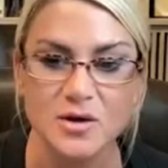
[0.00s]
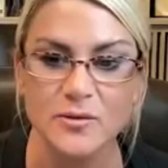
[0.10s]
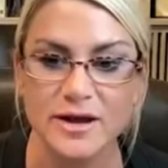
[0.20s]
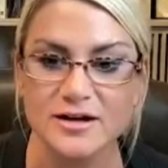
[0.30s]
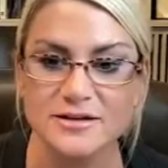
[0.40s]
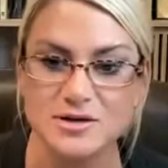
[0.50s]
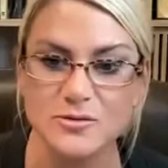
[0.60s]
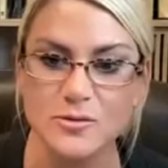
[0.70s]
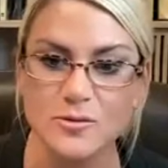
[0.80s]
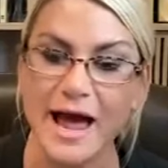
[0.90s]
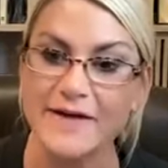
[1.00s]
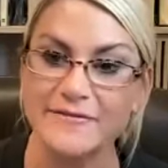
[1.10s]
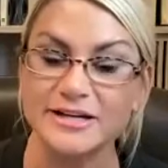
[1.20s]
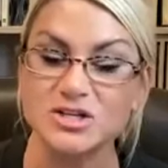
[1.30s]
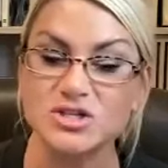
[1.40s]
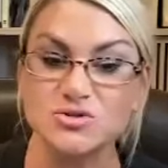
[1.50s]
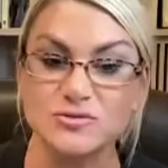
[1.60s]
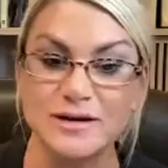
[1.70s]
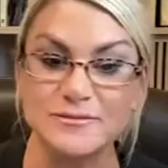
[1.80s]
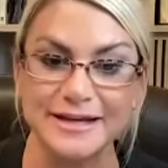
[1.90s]
we also have an
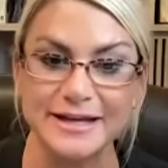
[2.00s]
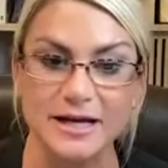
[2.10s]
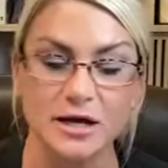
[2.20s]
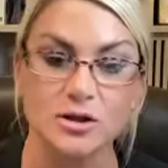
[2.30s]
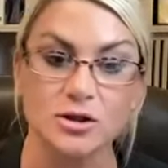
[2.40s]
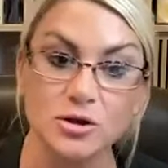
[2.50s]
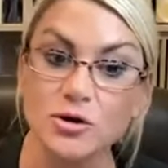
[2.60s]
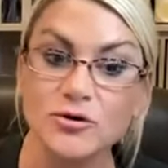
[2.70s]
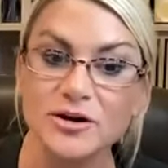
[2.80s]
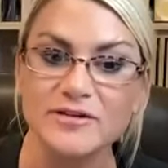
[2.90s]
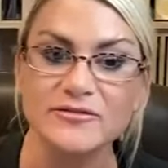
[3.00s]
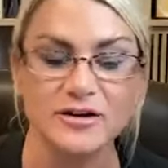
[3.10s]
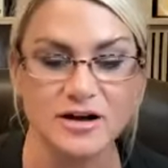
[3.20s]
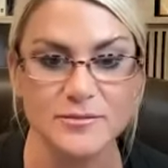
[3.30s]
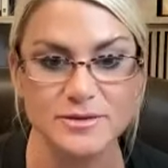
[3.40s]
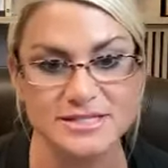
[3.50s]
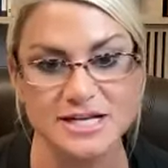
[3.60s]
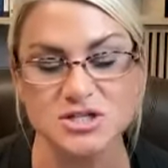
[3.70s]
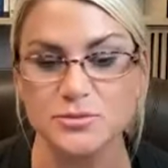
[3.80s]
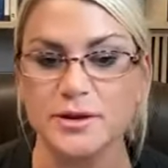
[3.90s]
extremely lucrative
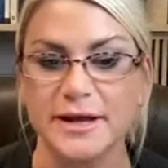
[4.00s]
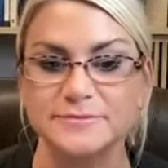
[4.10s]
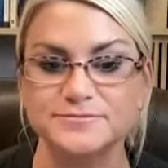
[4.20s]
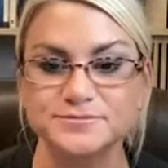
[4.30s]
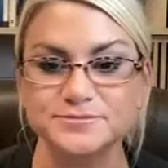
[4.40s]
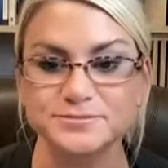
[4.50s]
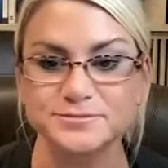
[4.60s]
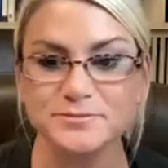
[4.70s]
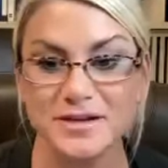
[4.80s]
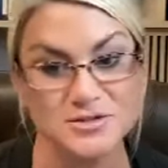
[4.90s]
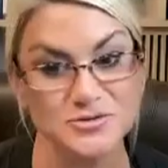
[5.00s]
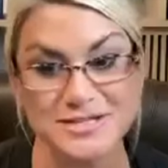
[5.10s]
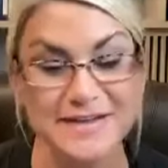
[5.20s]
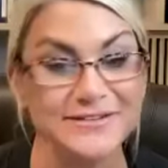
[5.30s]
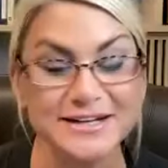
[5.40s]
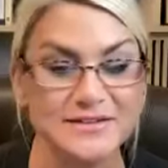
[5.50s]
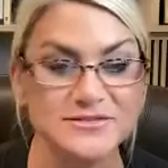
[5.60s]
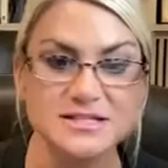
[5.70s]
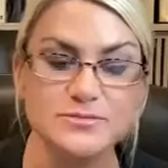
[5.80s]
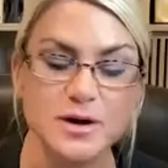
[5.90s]
compensation plan. So David
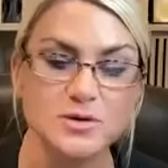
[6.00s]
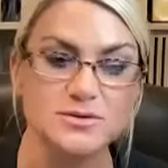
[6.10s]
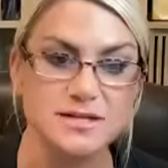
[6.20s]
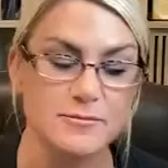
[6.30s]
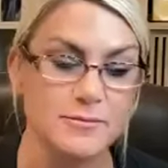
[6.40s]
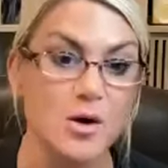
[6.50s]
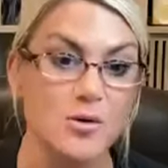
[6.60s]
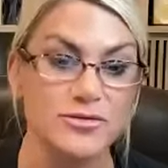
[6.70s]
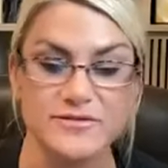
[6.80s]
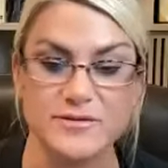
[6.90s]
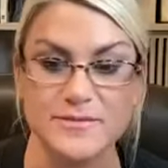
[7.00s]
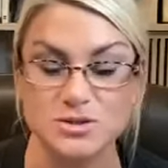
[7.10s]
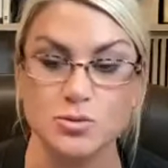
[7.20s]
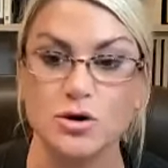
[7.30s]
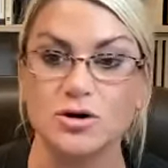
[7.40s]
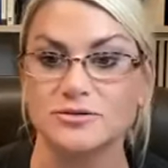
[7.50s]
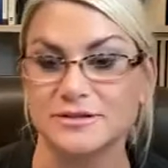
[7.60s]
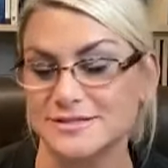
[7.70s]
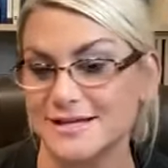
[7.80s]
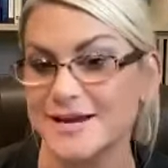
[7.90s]
gives us both of the best
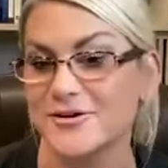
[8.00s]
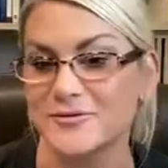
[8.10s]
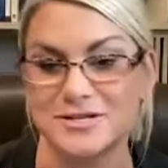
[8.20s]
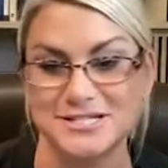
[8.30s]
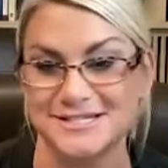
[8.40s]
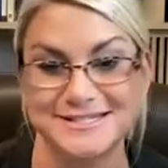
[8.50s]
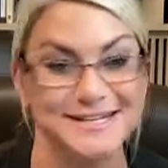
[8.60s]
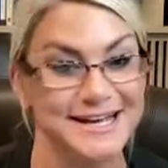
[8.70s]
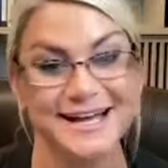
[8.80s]
worlds here, which is